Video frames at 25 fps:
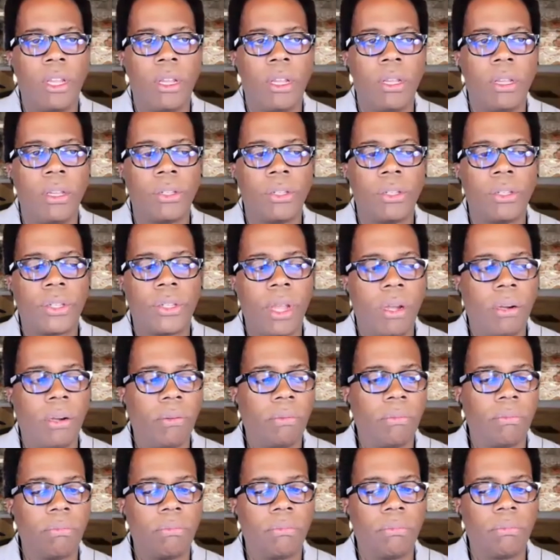So
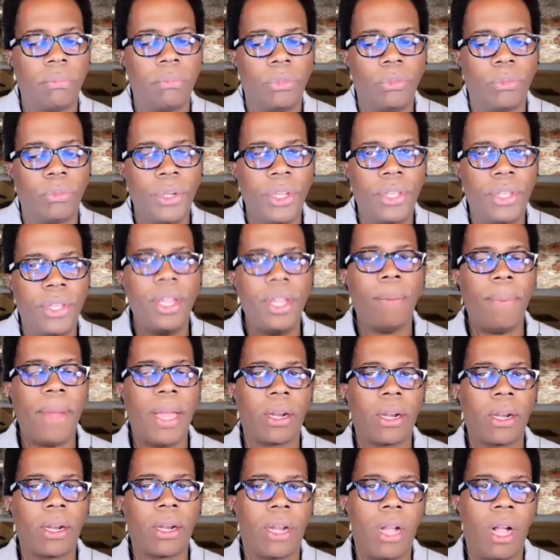when you think about
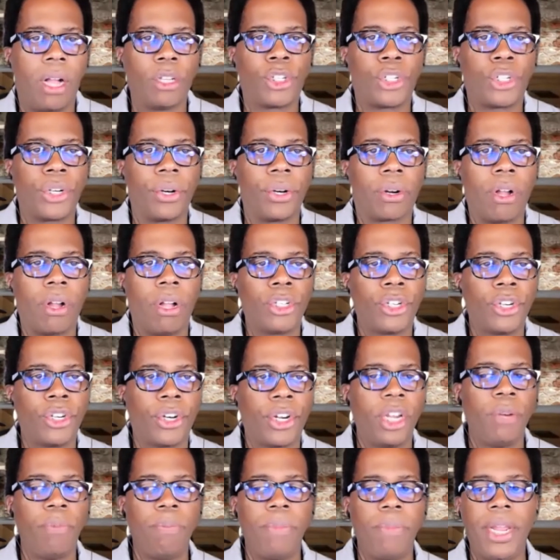culture, culture
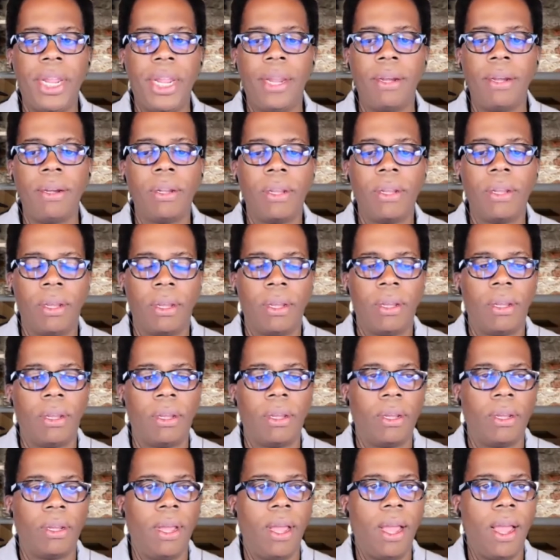can mean,
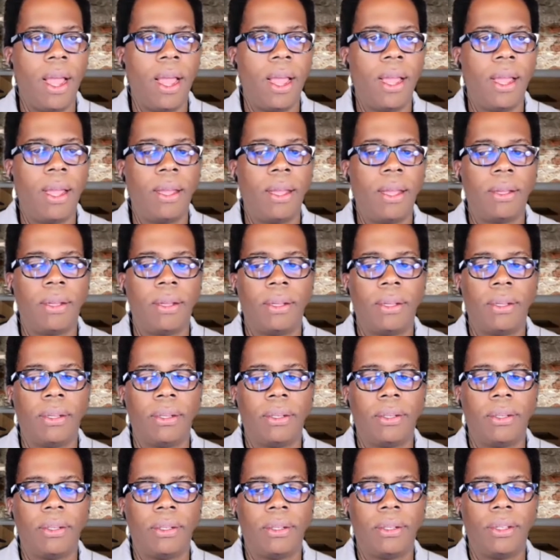the
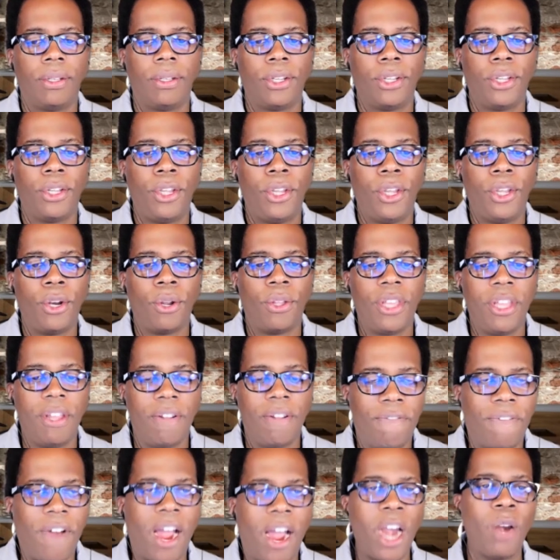
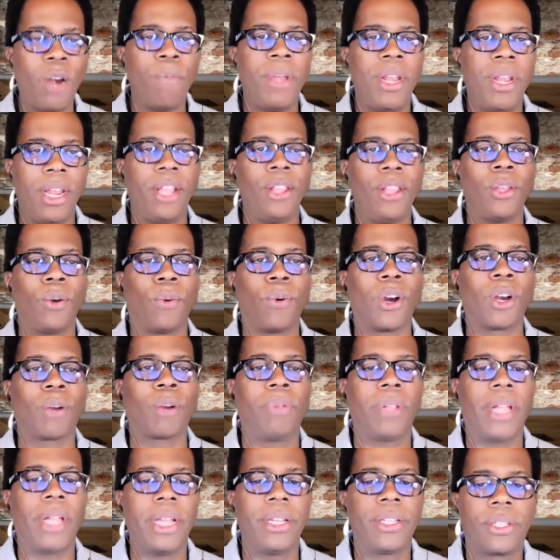environment in the
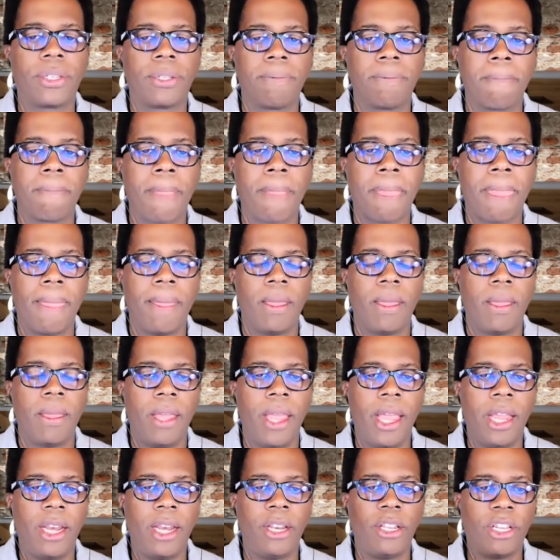workplace.
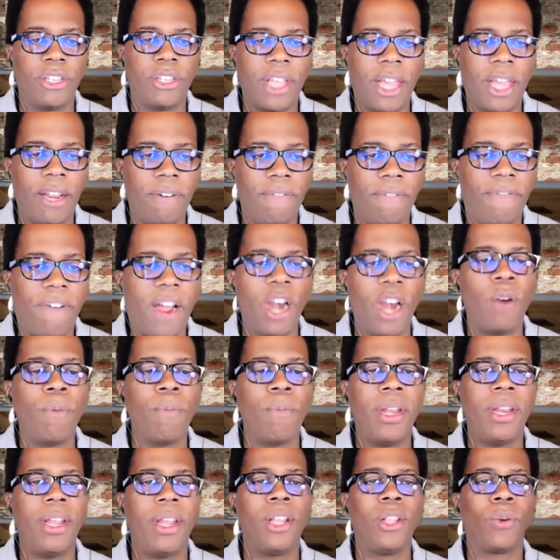And does that
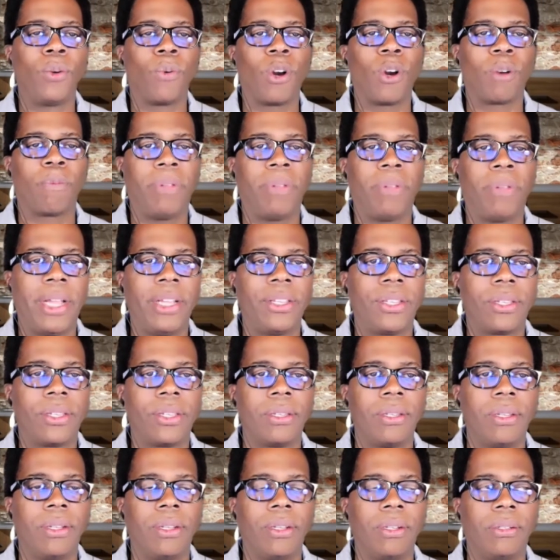environment in the workplace
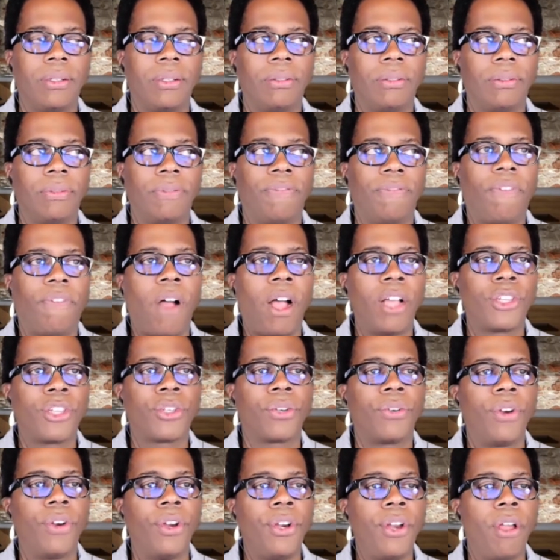
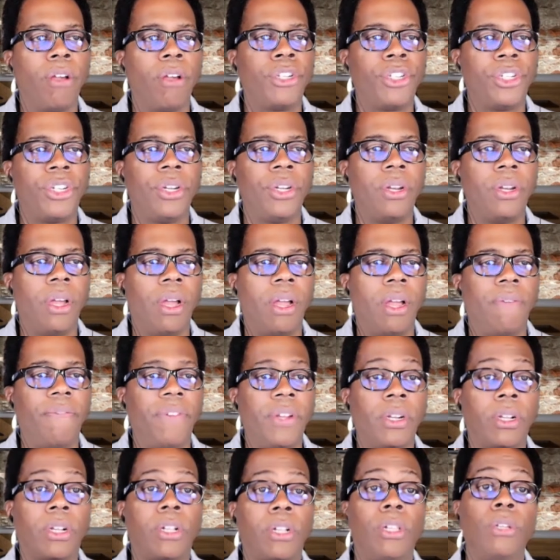foster a notion of
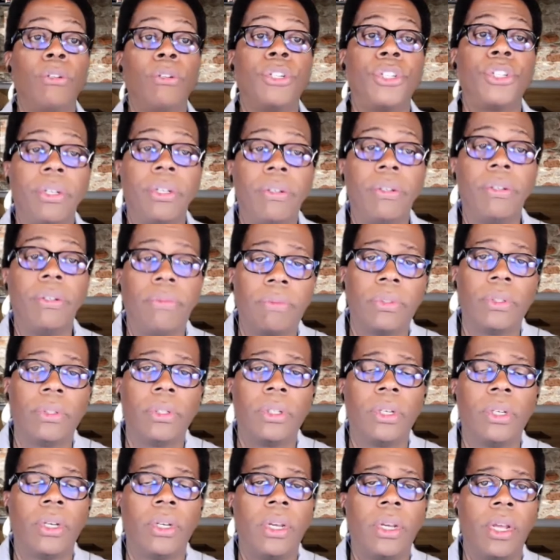inclusion?
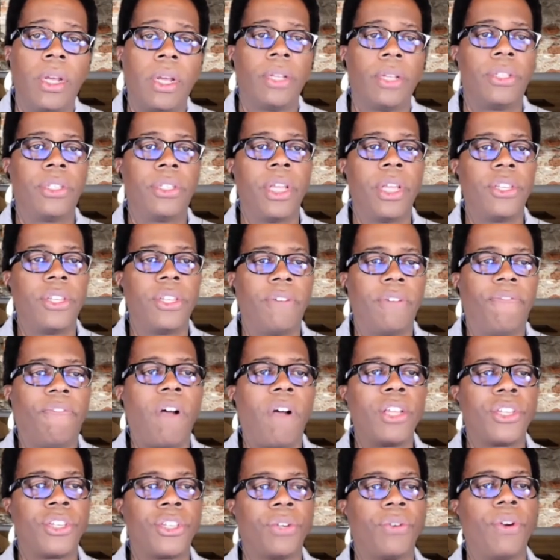Does it
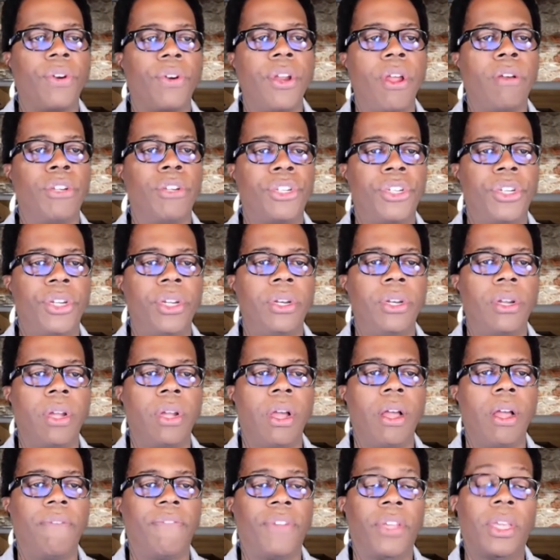foster a notion
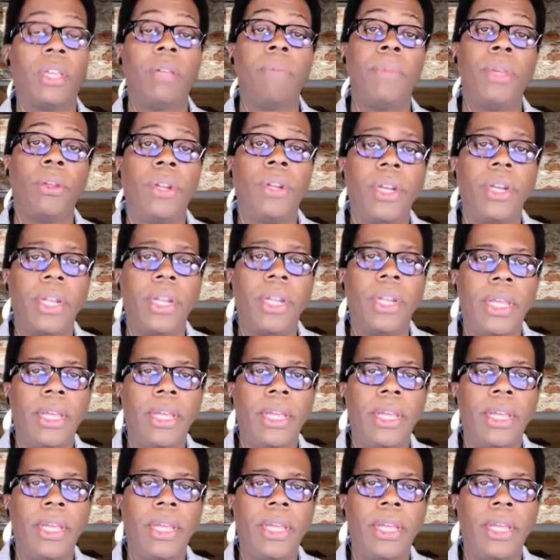of community?